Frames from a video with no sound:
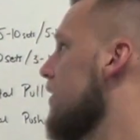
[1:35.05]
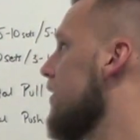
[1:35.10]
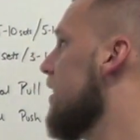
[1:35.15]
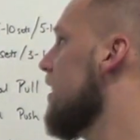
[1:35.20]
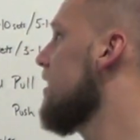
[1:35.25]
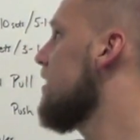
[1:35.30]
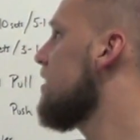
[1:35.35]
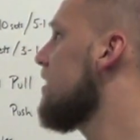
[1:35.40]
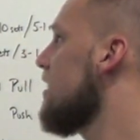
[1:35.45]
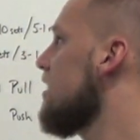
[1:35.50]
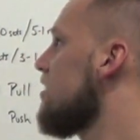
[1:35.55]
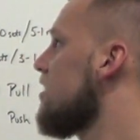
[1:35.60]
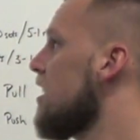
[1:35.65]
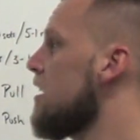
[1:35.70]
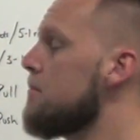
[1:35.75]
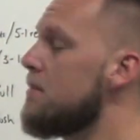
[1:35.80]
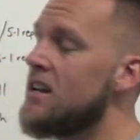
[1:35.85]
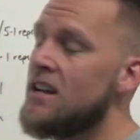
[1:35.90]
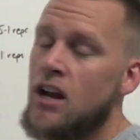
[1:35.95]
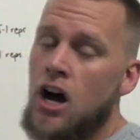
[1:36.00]
This is
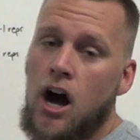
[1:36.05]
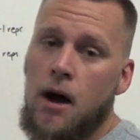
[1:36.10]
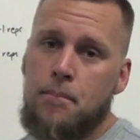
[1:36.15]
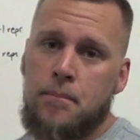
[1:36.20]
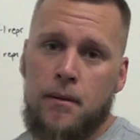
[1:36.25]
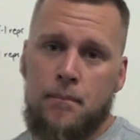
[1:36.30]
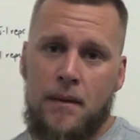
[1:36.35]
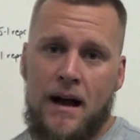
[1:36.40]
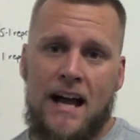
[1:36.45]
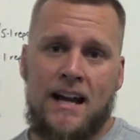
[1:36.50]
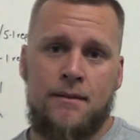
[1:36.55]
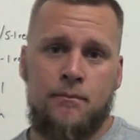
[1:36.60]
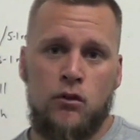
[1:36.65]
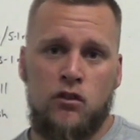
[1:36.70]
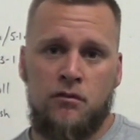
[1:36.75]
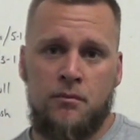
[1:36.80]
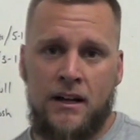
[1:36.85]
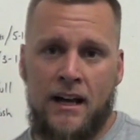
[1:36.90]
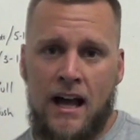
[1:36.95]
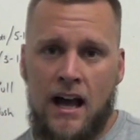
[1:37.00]
gonna be an upper body
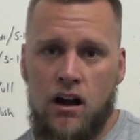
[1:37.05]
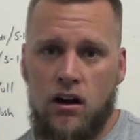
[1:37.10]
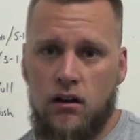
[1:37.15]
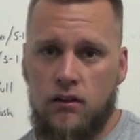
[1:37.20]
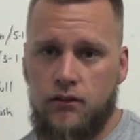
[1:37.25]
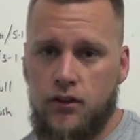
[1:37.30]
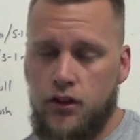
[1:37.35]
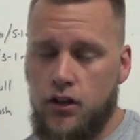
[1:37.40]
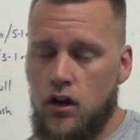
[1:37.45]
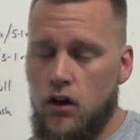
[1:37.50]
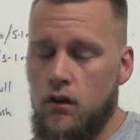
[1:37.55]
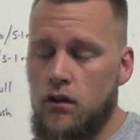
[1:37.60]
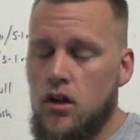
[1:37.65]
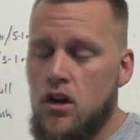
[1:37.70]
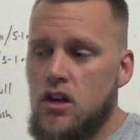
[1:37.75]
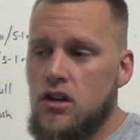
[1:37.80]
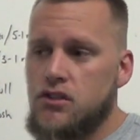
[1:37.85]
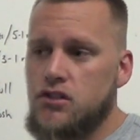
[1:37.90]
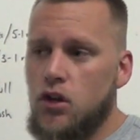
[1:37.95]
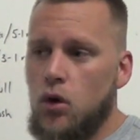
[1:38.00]
movement, however, though.
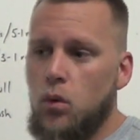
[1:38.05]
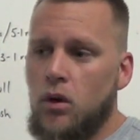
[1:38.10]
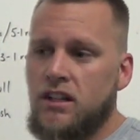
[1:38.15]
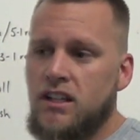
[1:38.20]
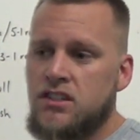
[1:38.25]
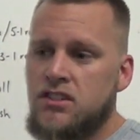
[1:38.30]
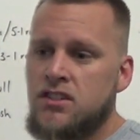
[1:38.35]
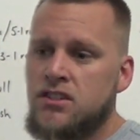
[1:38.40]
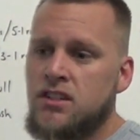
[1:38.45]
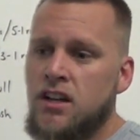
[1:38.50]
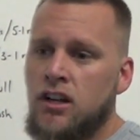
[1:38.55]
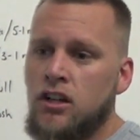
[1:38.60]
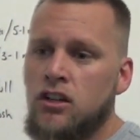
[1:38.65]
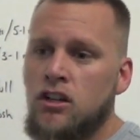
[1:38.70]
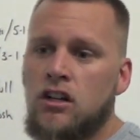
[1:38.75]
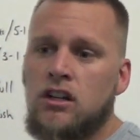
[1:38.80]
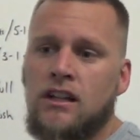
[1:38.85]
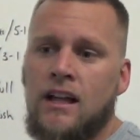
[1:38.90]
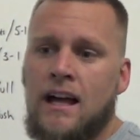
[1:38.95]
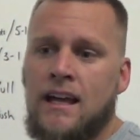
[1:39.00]
So what this is gonna
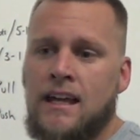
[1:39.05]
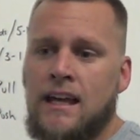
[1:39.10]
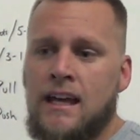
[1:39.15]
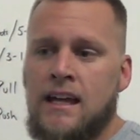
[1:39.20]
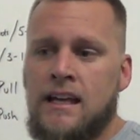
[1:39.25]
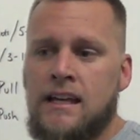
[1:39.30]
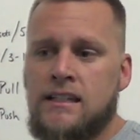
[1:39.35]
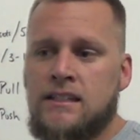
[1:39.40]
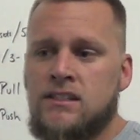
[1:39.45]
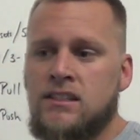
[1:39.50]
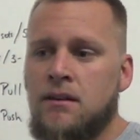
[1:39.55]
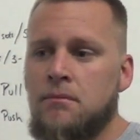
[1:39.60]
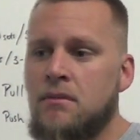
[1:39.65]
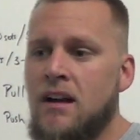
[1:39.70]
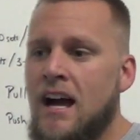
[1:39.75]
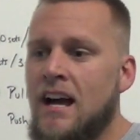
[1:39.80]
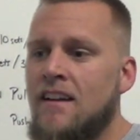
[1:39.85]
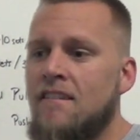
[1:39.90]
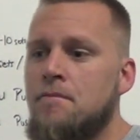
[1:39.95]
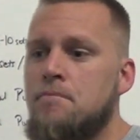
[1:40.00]
look like is some
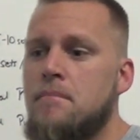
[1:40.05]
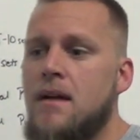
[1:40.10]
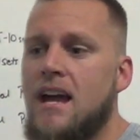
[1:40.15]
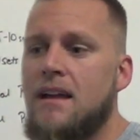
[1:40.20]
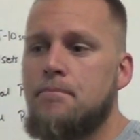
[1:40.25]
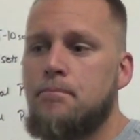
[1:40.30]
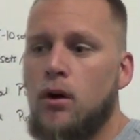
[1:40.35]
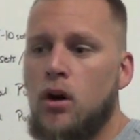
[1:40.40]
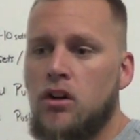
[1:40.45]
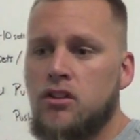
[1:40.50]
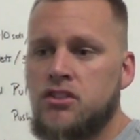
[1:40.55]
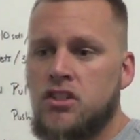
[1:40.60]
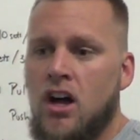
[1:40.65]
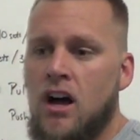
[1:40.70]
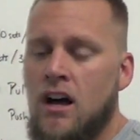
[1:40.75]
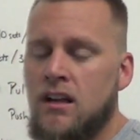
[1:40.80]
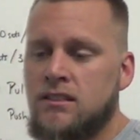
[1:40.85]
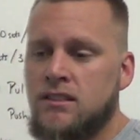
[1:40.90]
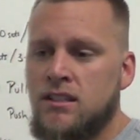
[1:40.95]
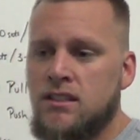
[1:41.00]
kind of med ball
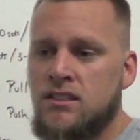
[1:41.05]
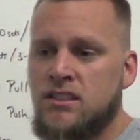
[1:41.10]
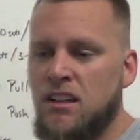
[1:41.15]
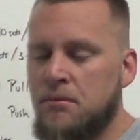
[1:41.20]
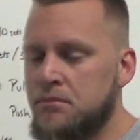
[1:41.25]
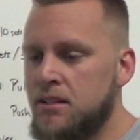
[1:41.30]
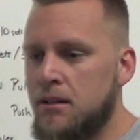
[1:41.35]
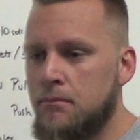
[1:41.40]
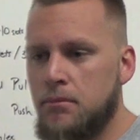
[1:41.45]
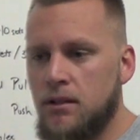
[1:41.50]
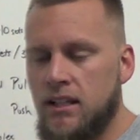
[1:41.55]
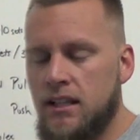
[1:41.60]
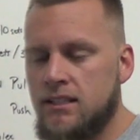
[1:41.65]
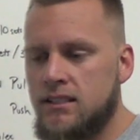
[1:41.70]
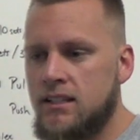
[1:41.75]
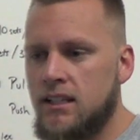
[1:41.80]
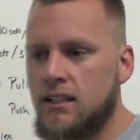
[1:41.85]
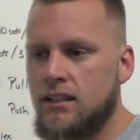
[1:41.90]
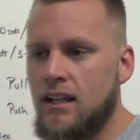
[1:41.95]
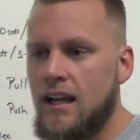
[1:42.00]
tosses, something
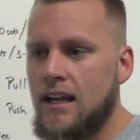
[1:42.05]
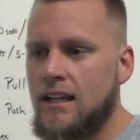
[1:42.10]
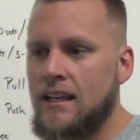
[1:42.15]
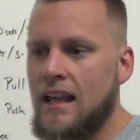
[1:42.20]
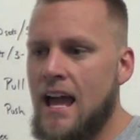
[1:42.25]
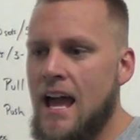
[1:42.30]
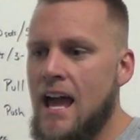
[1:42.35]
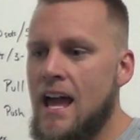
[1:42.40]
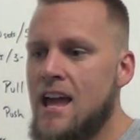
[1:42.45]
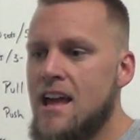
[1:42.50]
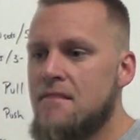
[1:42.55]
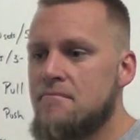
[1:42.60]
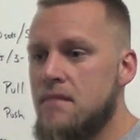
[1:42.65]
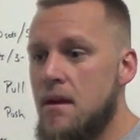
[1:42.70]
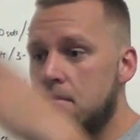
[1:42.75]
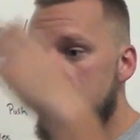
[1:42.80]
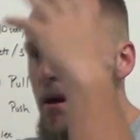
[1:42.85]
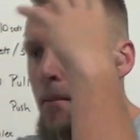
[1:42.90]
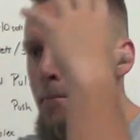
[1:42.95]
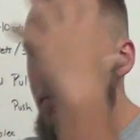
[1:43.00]
ballistic like that,
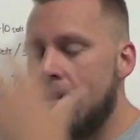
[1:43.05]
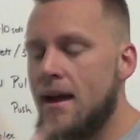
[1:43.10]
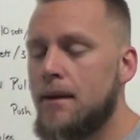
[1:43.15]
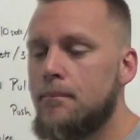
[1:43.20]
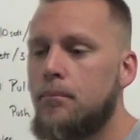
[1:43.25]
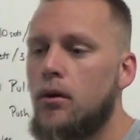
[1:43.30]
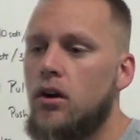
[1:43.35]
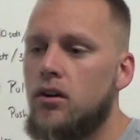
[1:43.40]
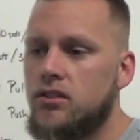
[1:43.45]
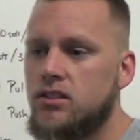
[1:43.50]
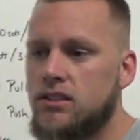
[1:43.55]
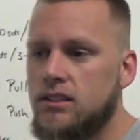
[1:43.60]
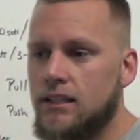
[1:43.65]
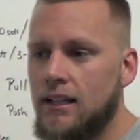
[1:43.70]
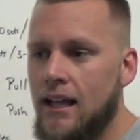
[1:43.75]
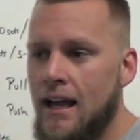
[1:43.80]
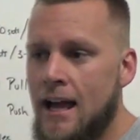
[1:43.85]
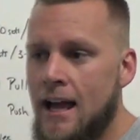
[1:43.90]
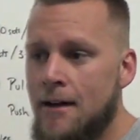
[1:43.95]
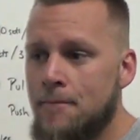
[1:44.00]
maybe a med ball
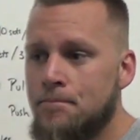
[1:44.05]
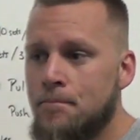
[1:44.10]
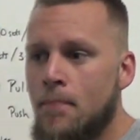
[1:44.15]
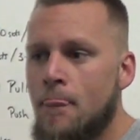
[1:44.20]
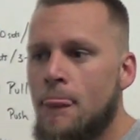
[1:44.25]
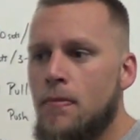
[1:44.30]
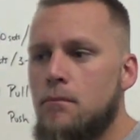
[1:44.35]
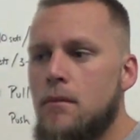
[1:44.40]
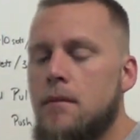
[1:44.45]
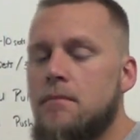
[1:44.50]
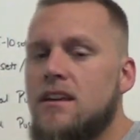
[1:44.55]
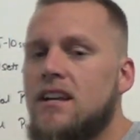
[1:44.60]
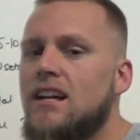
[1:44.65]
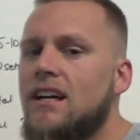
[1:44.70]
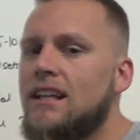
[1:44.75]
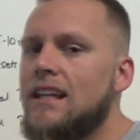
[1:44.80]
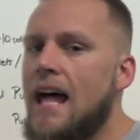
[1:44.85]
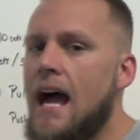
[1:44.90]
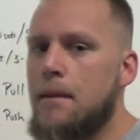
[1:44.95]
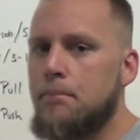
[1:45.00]
slam, maybe
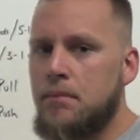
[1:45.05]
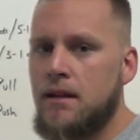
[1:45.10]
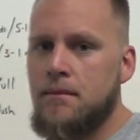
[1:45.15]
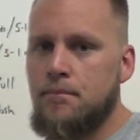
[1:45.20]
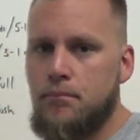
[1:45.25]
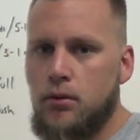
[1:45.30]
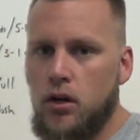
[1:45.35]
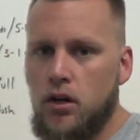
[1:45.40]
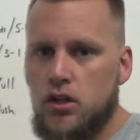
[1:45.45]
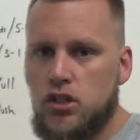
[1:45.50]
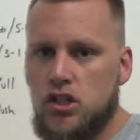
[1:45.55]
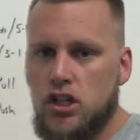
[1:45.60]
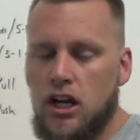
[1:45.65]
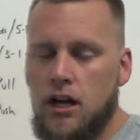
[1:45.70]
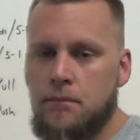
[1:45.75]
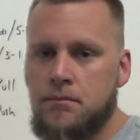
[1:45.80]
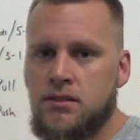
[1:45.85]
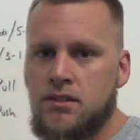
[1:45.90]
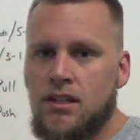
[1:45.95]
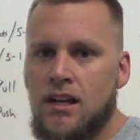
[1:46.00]
clapping
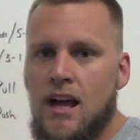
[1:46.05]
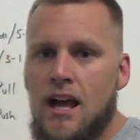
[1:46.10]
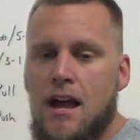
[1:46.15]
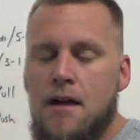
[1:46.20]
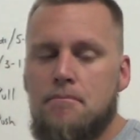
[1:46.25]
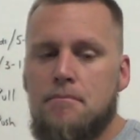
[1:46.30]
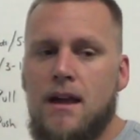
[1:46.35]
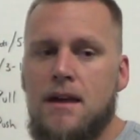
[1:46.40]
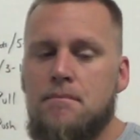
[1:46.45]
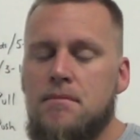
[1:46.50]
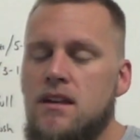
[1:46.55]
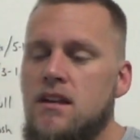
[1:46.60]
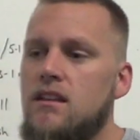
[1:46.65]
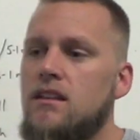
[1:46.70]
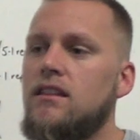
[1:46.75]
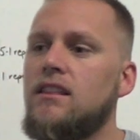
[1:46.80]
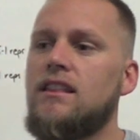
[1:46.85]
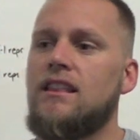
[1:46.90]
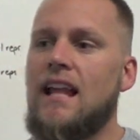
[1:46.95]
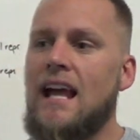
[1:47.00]
push-ups,
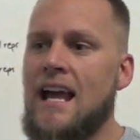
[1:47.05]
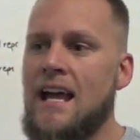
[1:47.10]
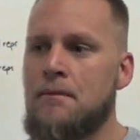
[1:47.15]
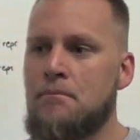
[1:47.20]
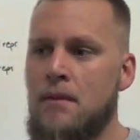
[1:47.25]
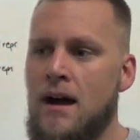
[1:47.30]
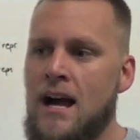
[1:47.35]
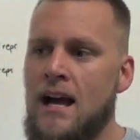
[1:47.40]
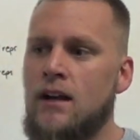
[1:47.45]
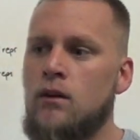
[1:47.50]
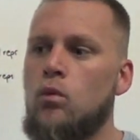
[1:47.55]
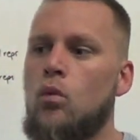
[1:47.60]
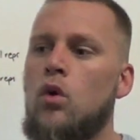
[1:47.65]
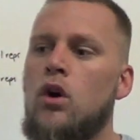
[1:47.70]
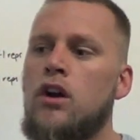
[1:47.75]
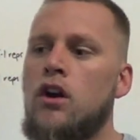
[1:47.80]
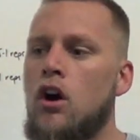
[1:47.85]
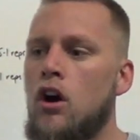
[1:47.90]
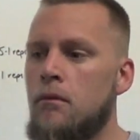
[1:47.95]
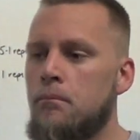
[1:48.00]
maybe landmine
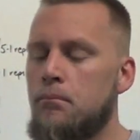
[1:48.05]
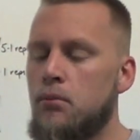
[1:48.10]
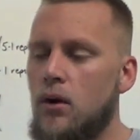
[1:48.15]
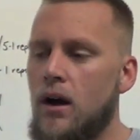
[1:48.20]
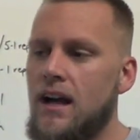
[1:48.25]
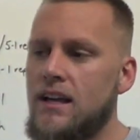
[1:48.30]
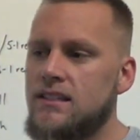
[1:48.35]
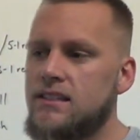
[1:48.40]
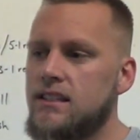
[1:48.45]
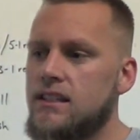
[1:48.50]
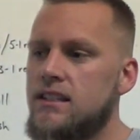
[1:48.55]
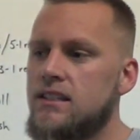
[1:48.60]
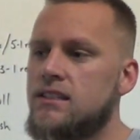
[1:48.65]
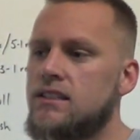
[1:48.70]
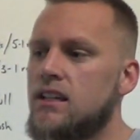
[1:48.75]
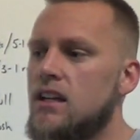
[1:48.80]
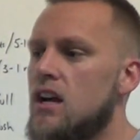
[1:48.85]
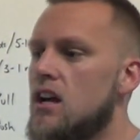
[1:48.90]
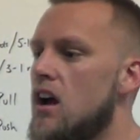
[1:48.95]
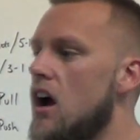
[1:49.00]
one-arm
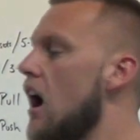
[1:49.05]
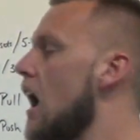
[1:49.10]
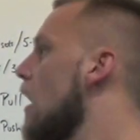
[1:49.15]
presses.